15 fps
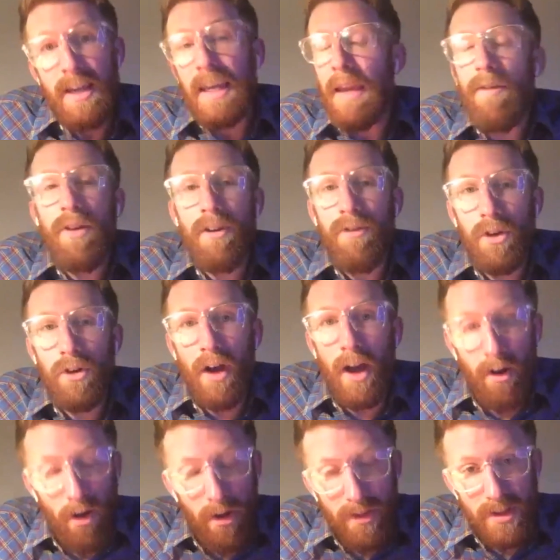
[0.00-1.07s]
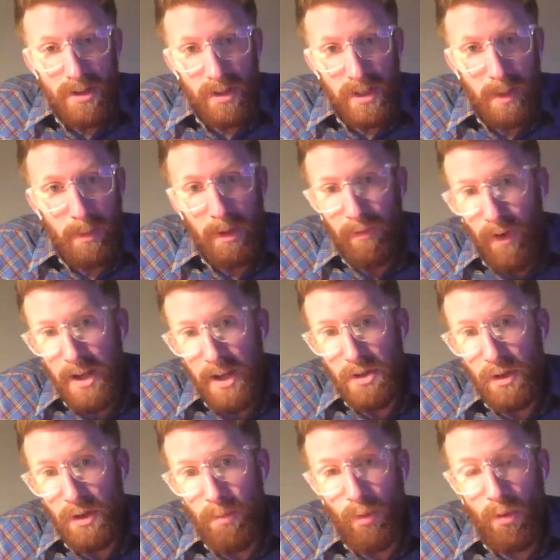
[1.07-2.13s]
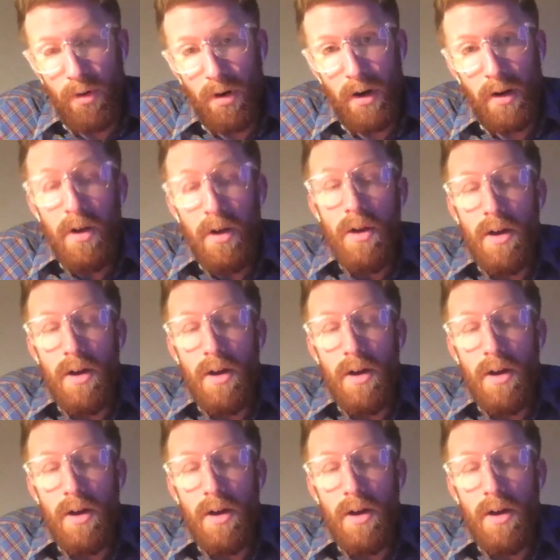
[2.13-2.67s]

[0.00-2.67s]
even if you're not on the psilocybin advisory board,